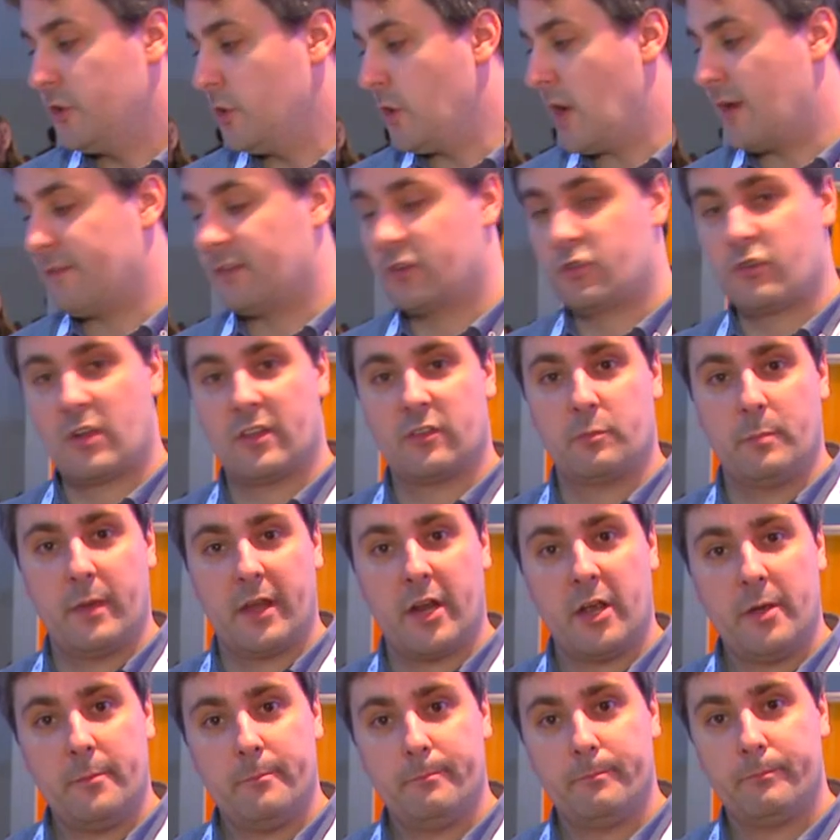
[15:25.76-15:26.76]
You have a
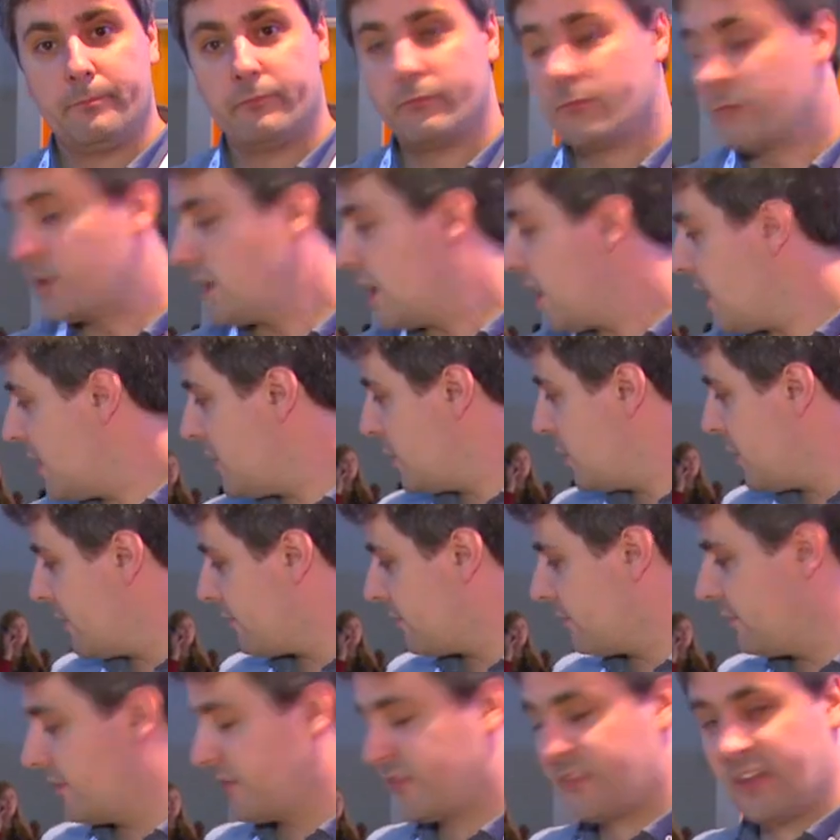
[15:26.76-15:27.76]
transmitter and you
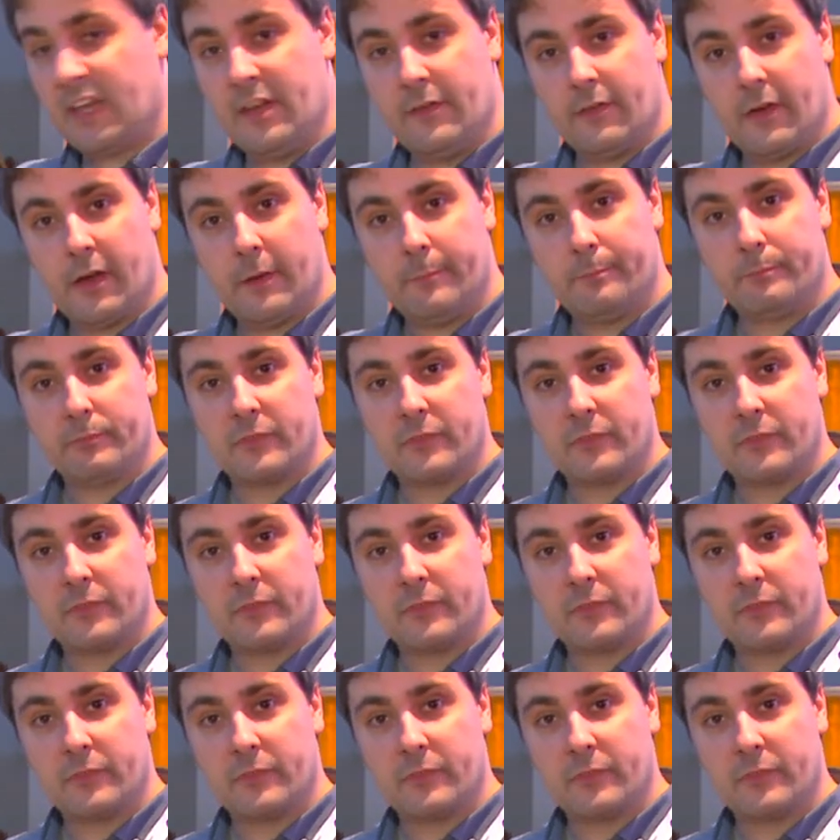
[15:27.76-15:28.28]
have a receiver.